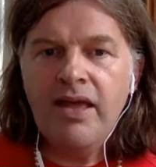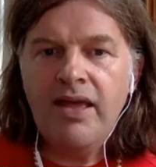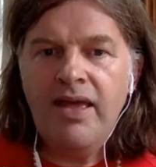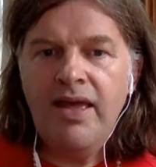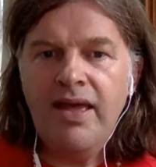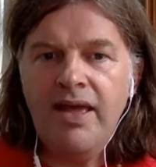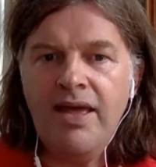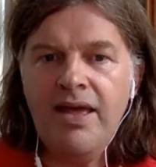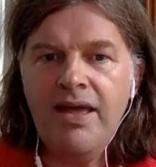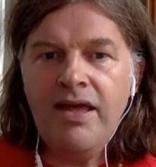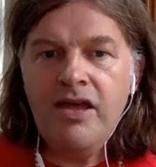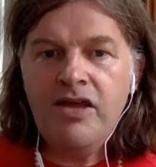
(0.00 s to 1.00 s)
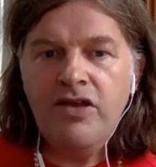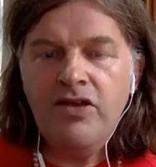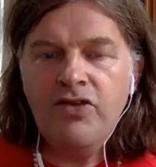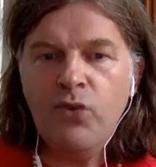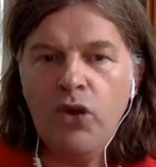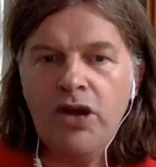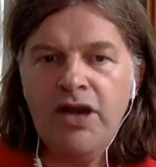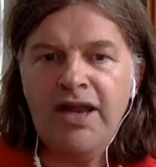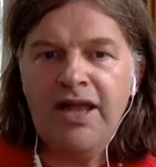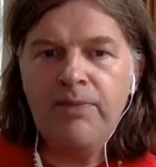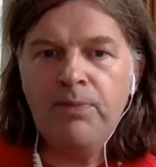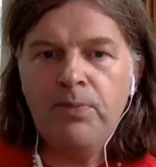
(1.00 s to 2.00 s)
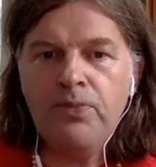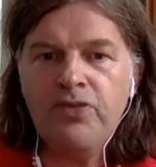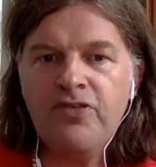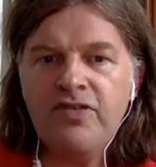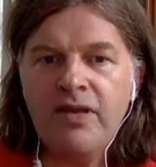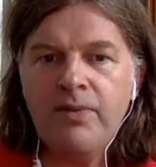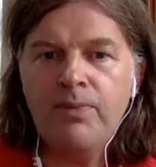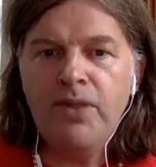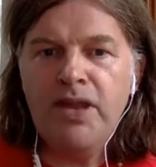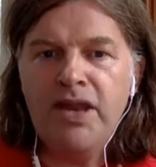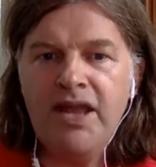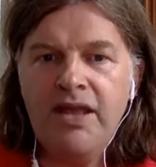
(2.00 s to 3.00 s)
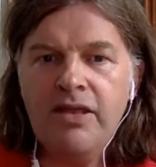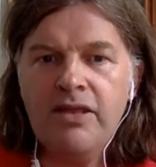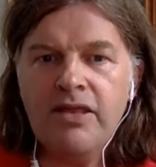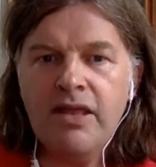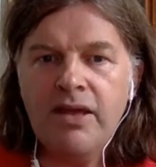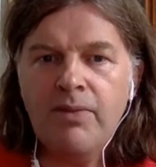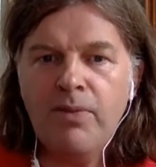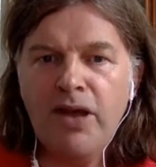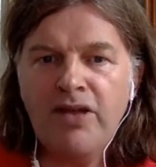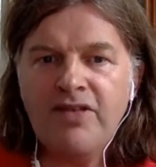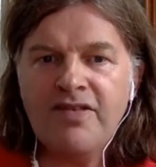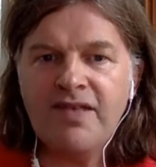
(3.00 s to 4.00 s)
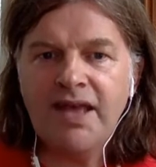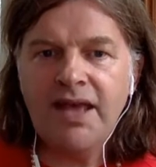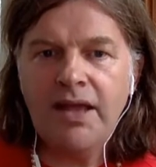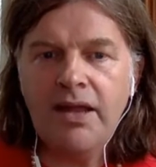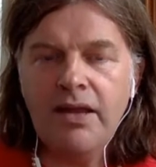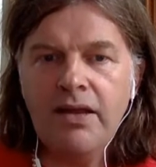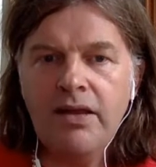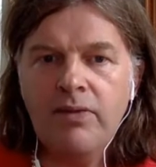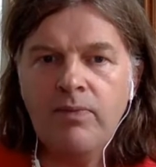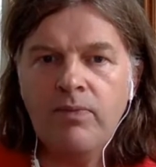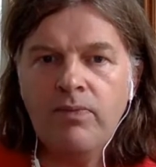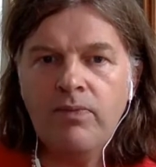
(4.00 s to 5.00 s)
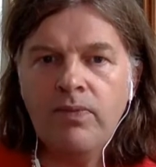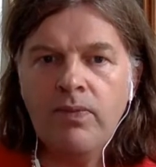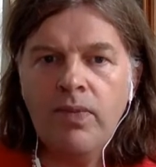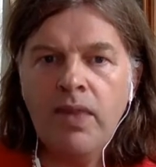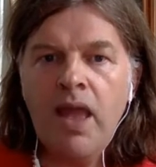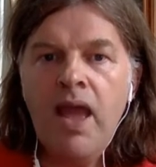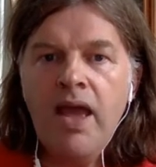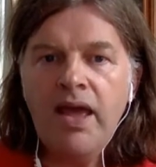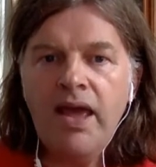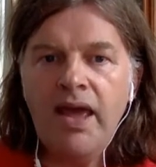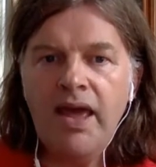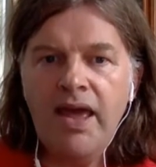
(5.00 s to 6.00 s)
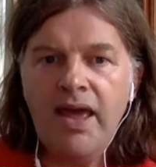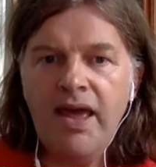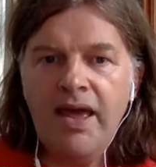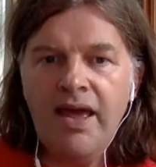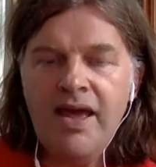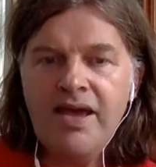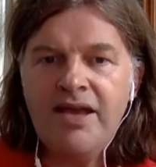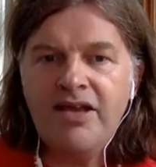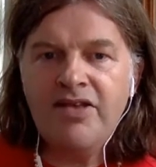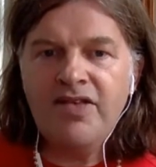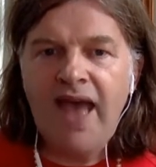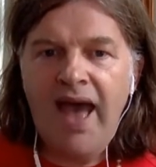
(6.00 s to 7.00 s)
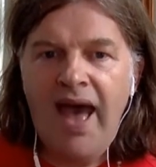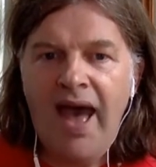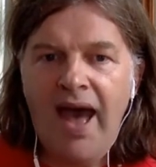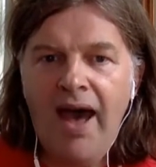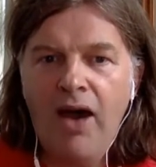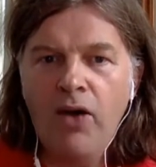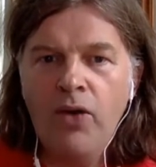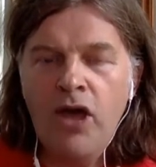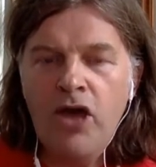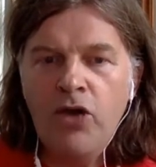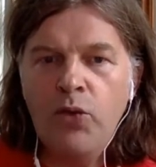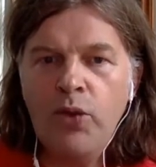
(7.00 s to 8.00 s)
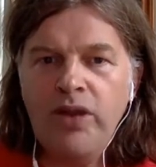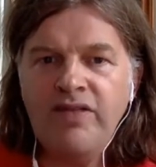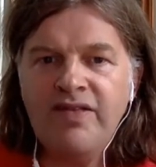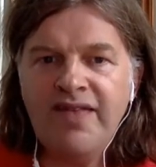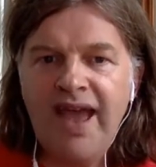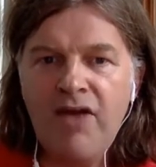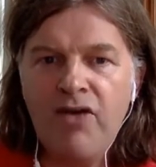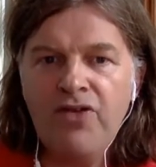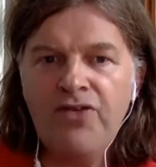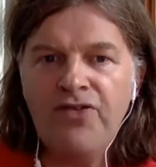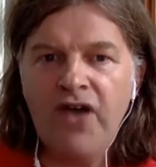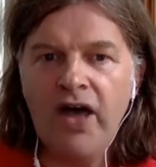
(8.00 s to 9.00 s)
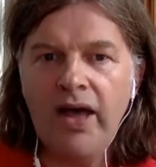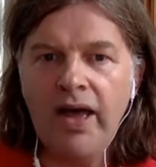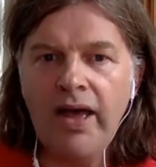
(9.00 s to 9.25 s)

Here is what leaps beneath my skin. Here is how we terrify.